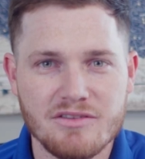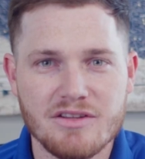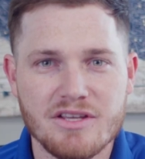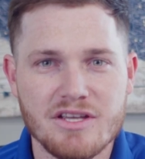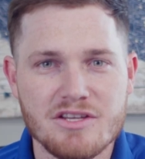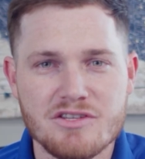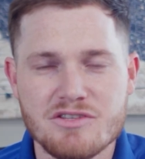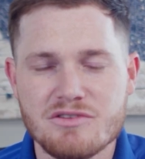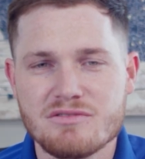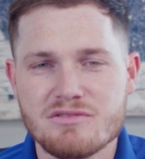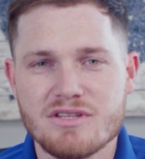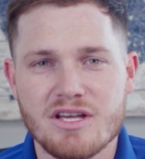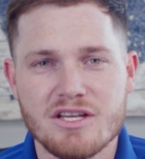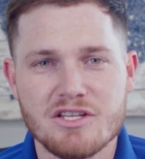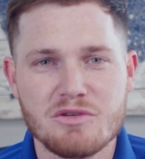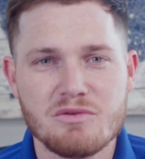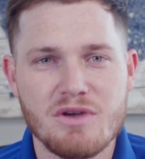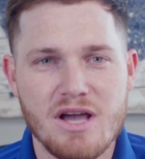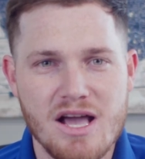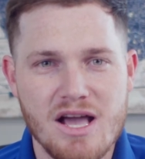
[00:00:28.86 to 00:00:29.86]
the issues that
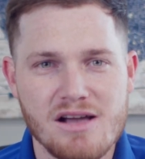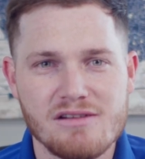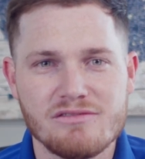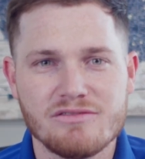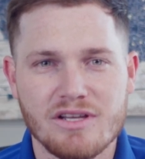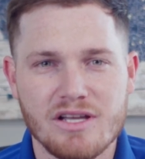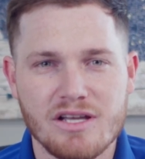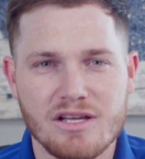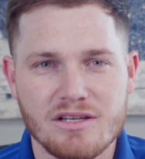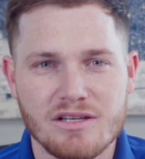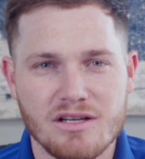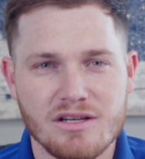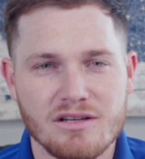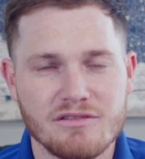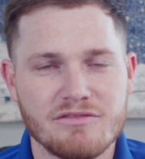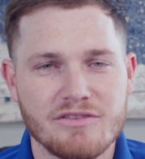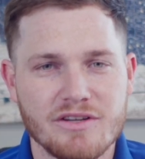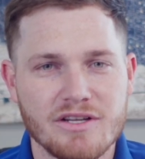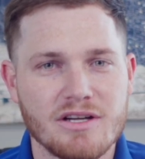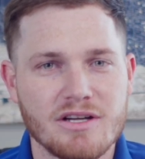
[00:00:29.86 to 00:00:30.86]
you have and
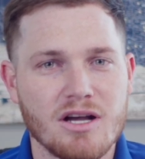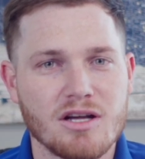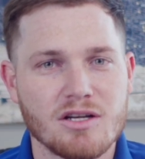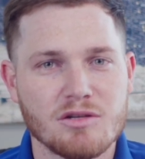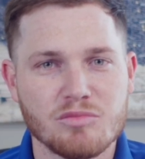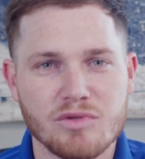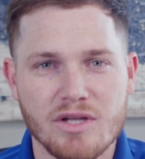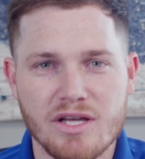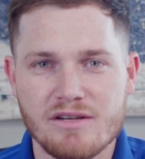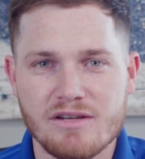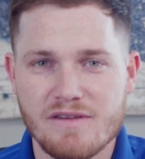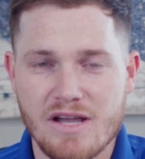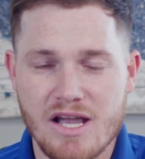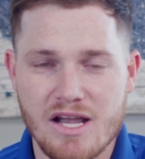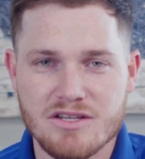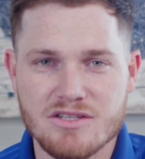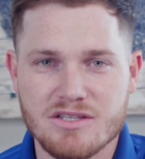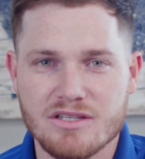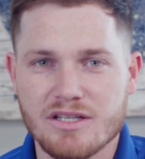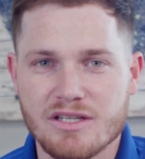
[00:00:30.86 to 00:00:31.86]
figure out a plan of
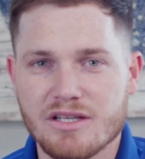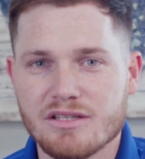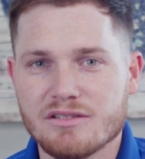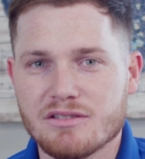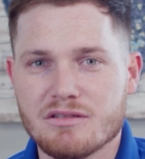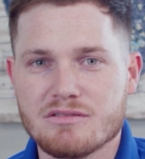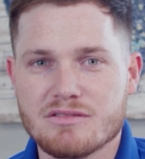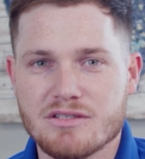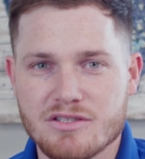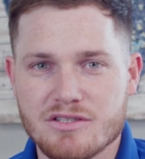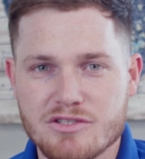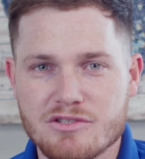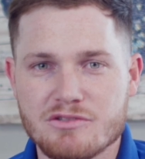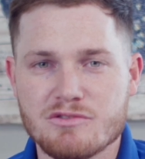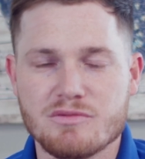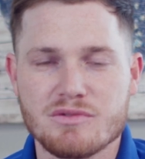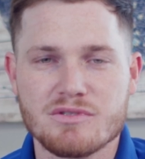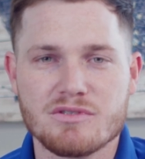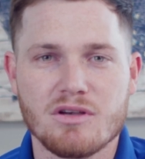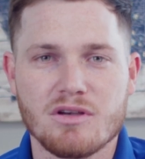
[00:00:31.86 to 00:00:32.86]
action to get those
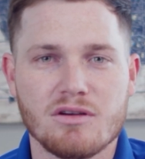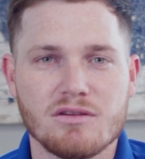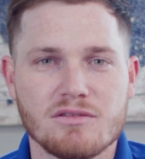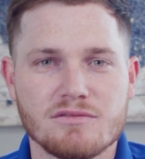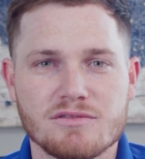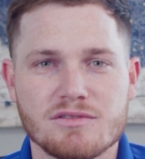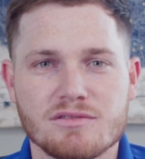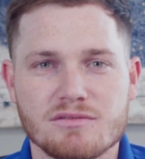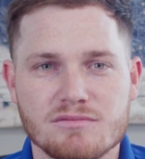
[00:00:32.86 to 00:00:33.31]
issues resolved.